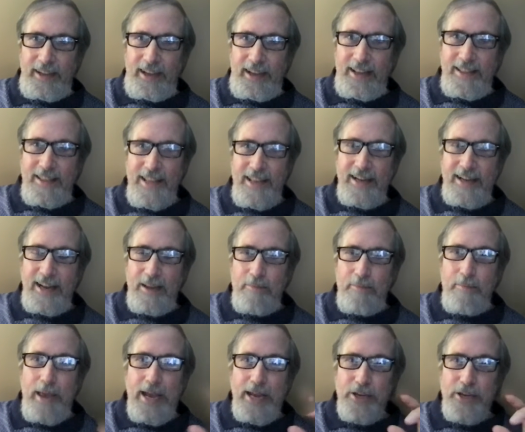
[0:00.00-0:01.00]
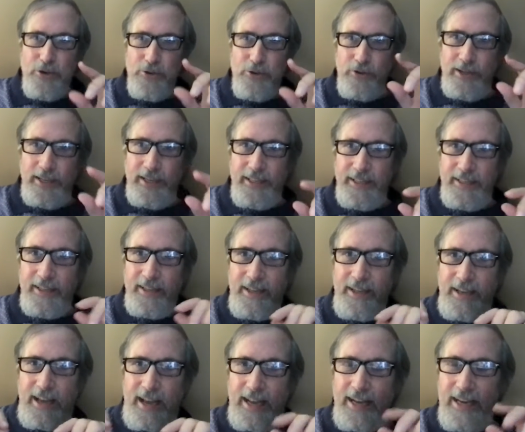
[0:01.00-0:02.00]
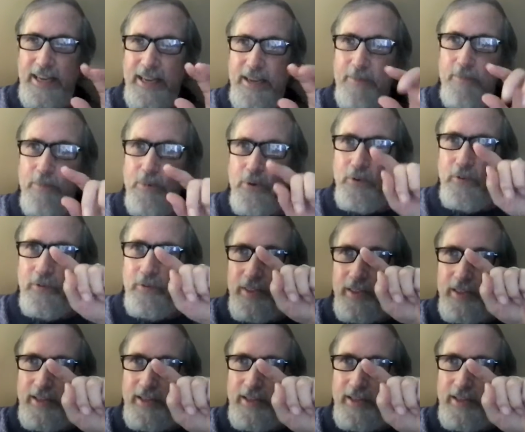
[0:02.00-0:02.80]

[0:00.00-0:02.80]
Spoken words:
And then I measure it, and he moved the